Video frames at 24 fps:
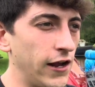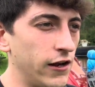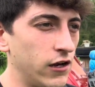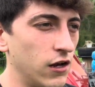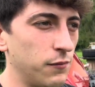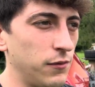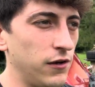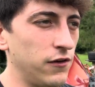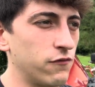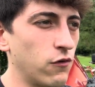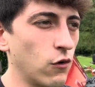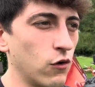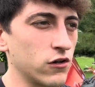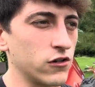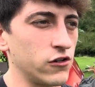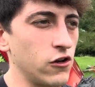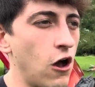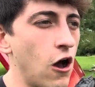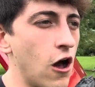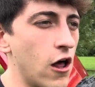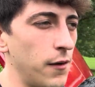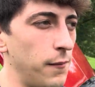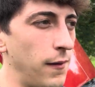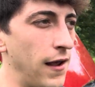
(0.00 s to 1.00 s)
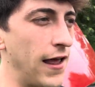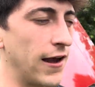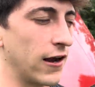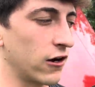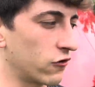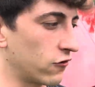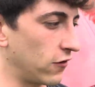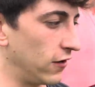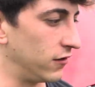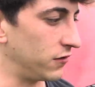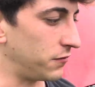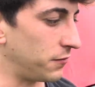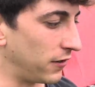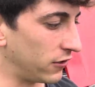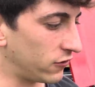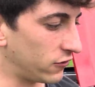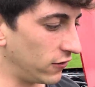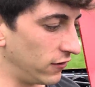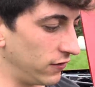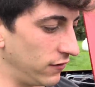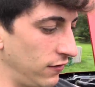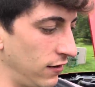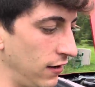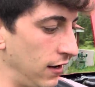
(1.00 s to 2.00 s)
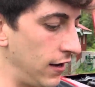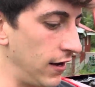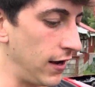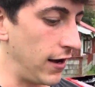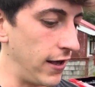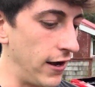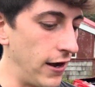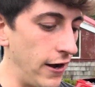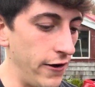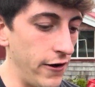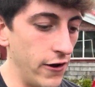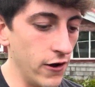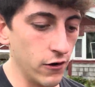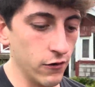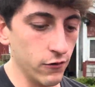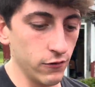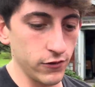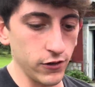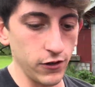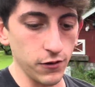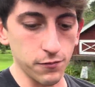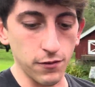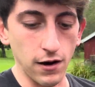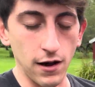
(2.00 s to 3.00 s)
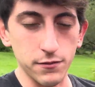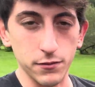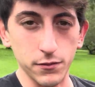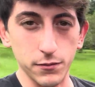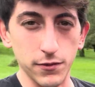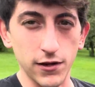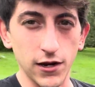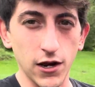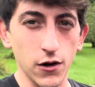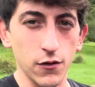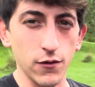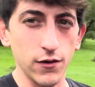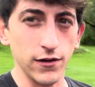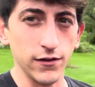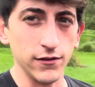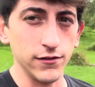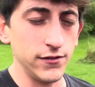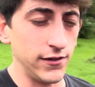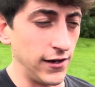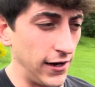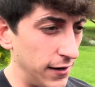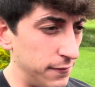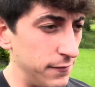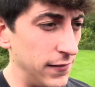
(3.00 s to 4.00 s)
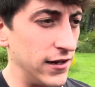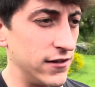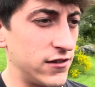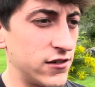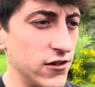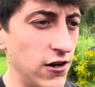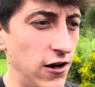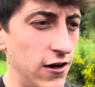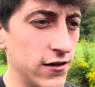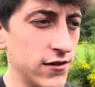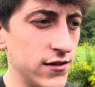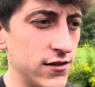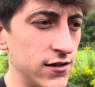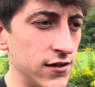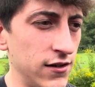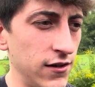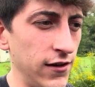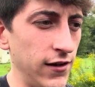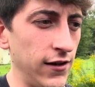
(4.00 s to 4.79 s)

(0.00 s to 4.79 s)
Aw4 is an automatic transmission, and I know you're probably going, damn, that sucks.